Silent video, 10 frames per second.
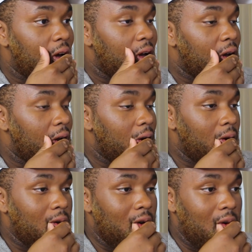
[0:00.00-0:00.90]

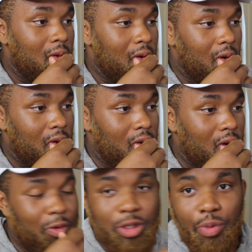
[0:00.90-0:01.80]
Hold, hold,
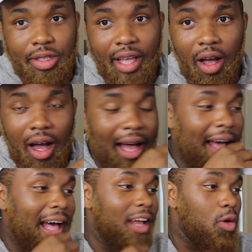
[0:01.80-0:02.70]
hold on. Was, was that...
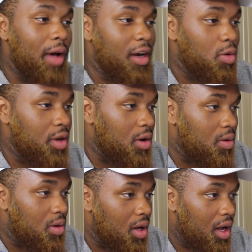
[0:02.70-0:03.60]
I, I, don't, I don't
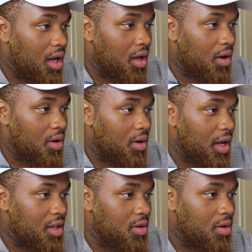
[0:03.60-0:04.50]
know. Hold on.
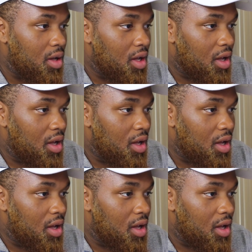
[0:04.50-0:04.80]
How you...